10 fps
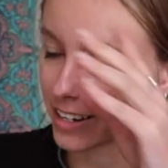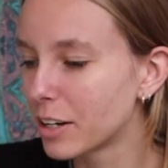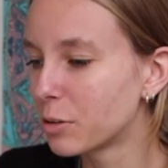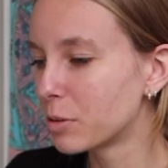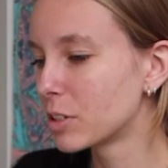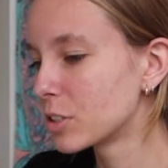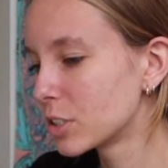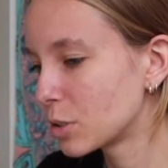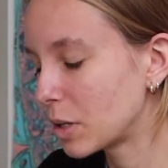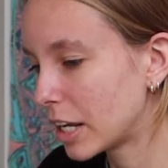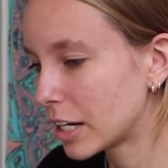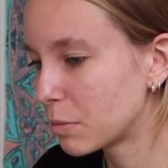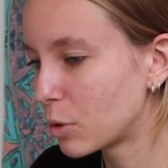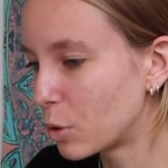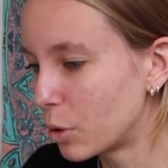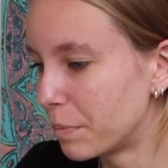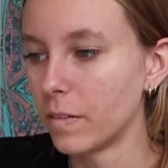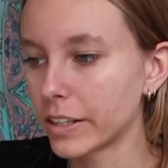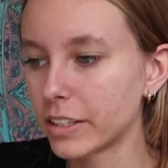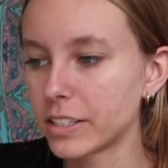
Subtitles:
I don't wanna do it anymore. Like,